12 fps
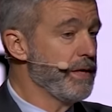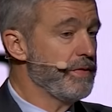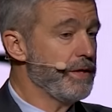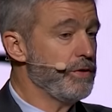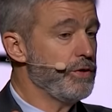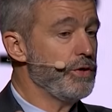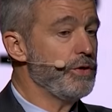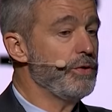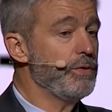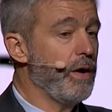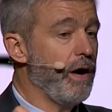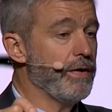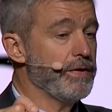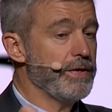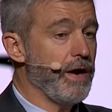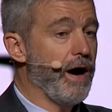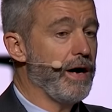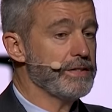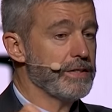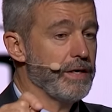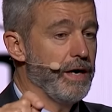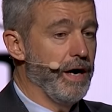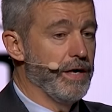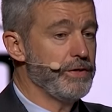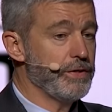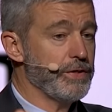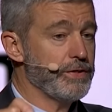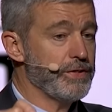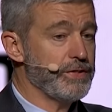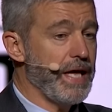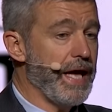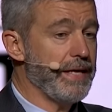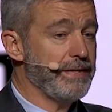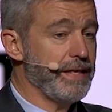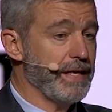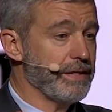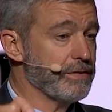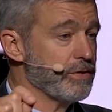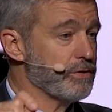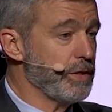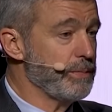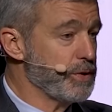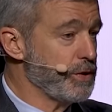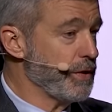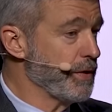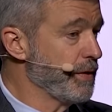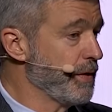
then you are not understanding scripture